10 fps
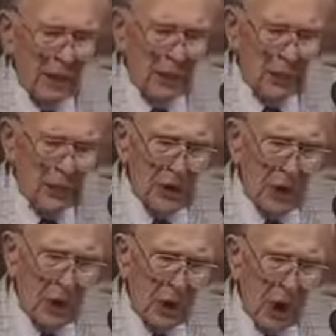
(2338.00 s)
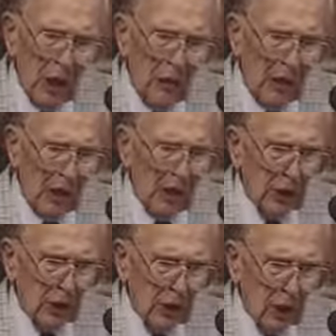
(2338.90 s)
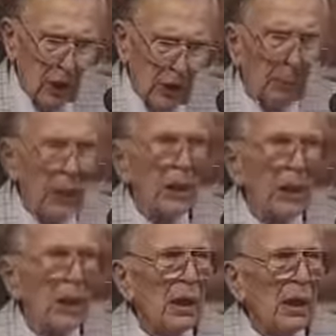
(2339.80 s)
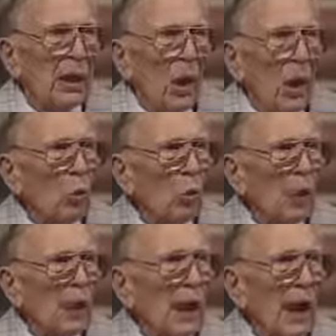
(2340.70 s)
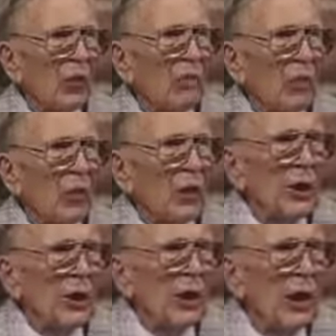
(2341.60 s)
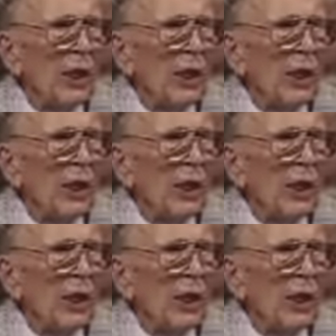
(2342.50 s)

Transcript: there was a contractor up in Oakland, California.